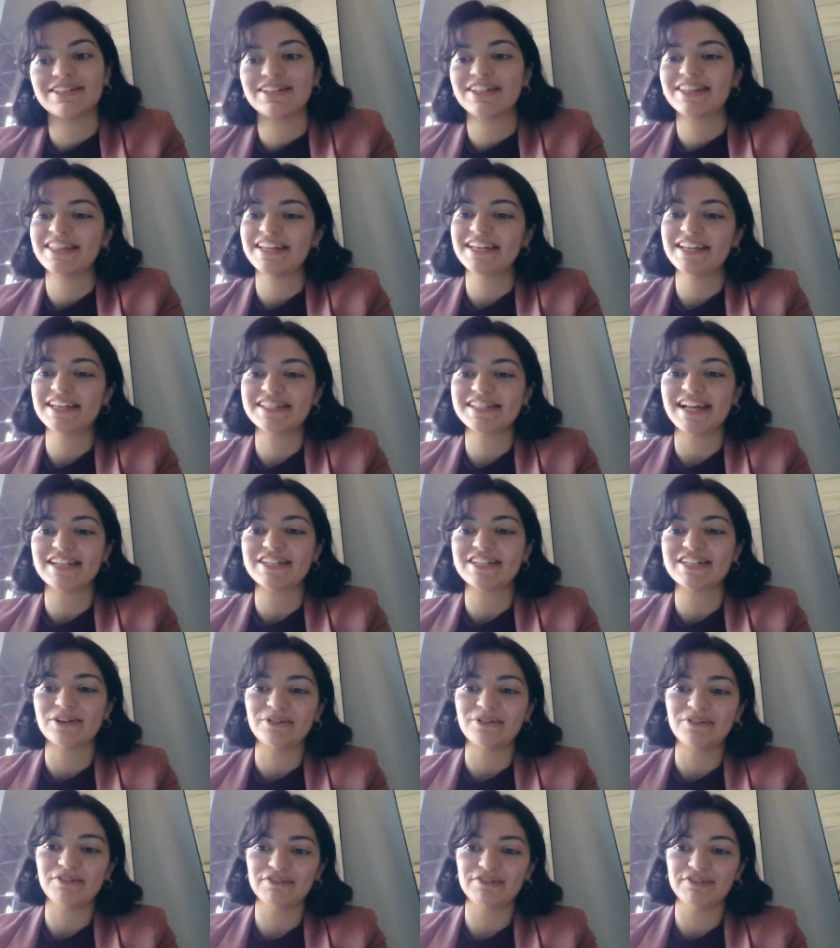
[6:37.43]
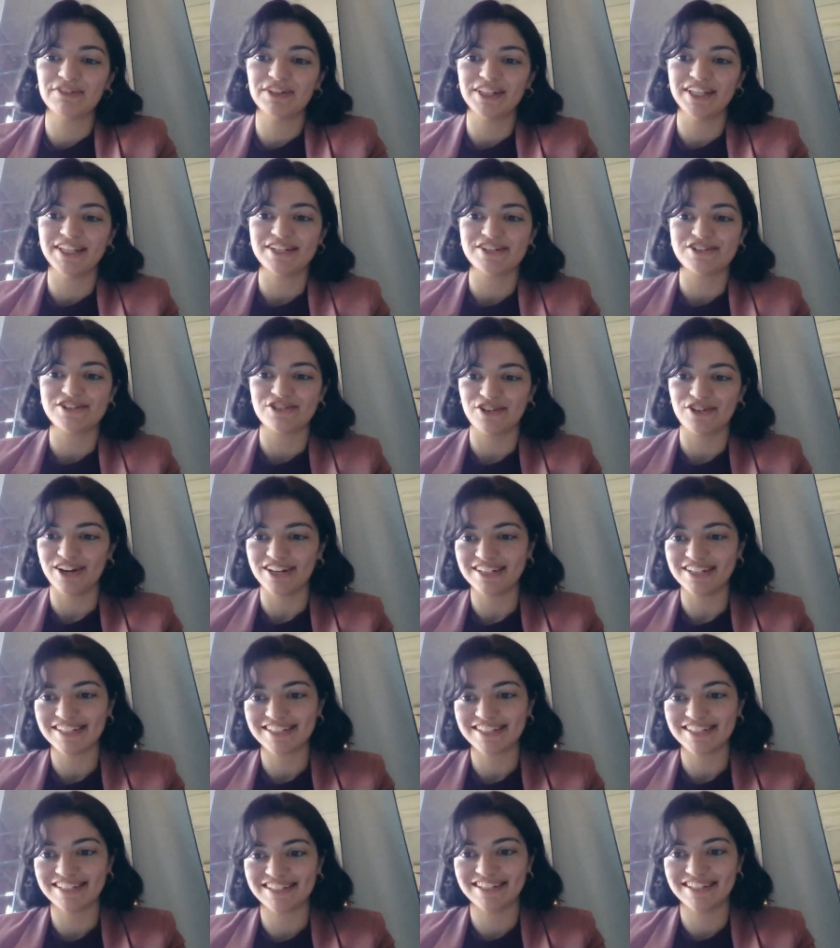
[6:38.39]
The thing is, I don't fully
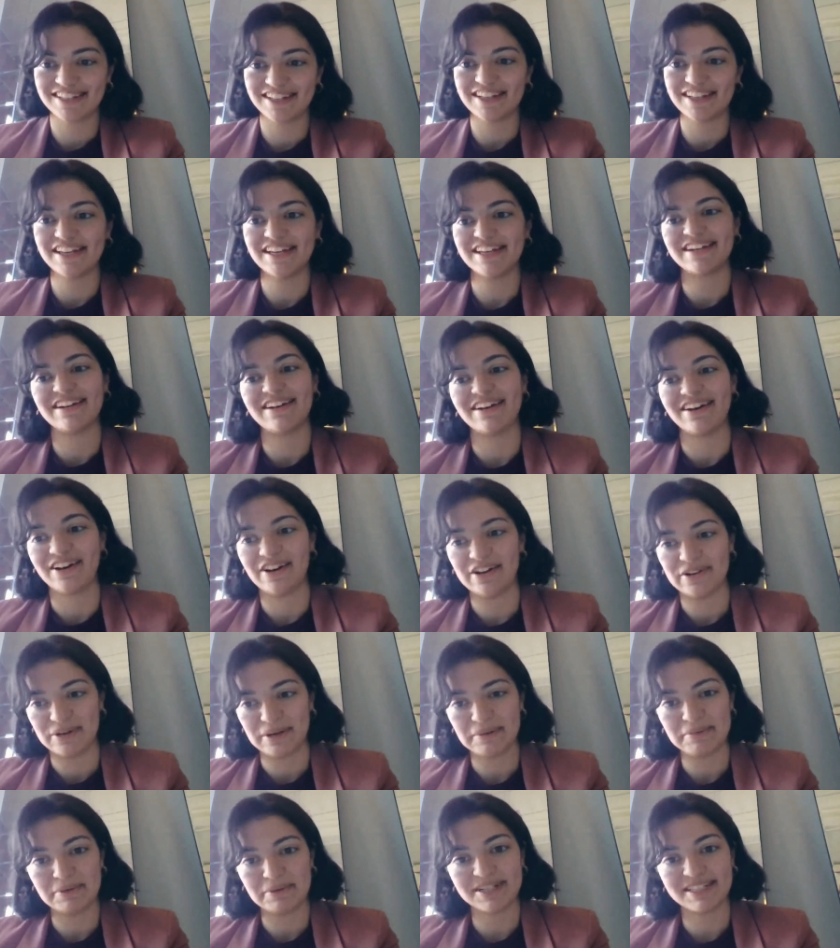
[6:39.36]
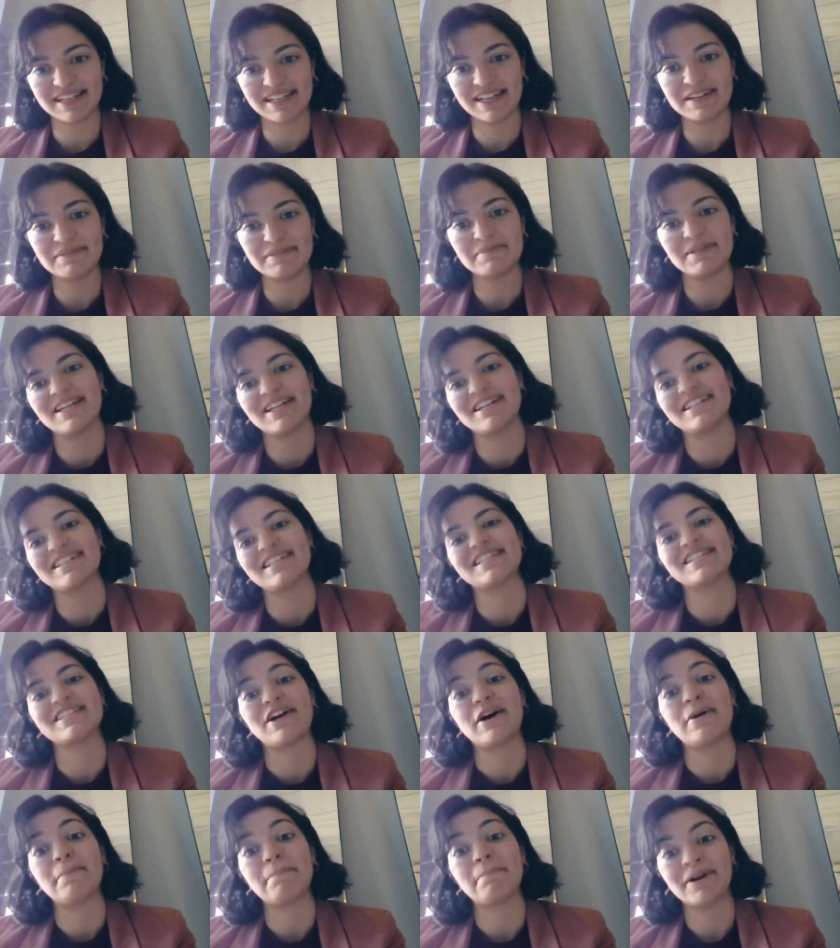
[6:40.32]
trust it 100% because
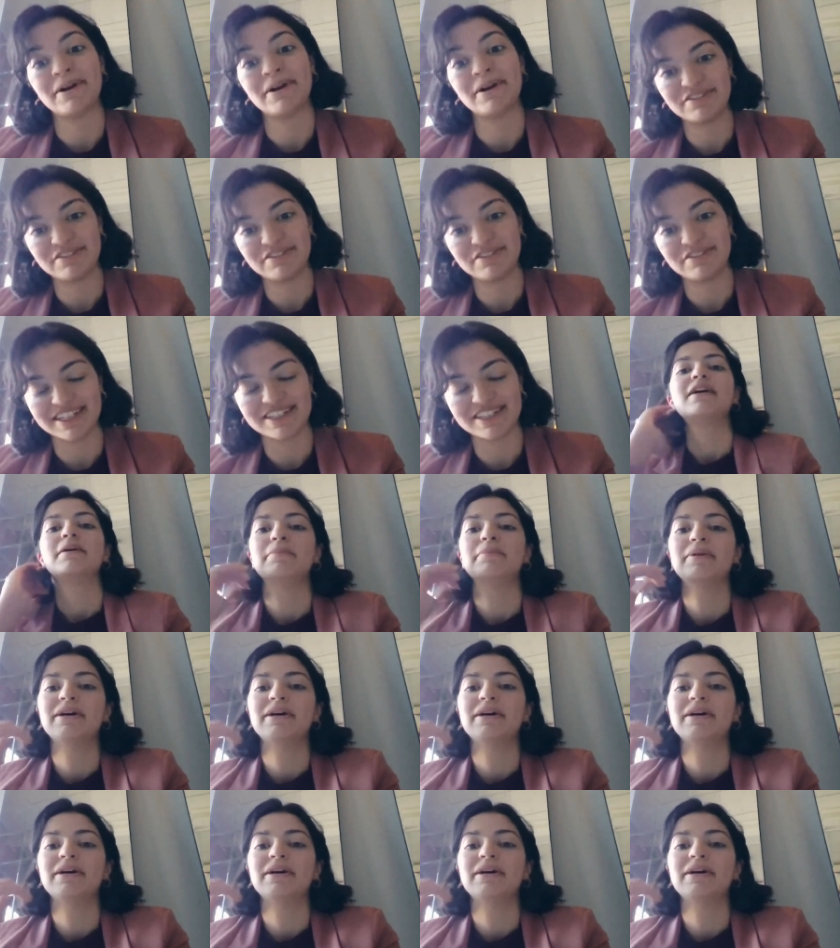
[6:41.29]
it's not perfect,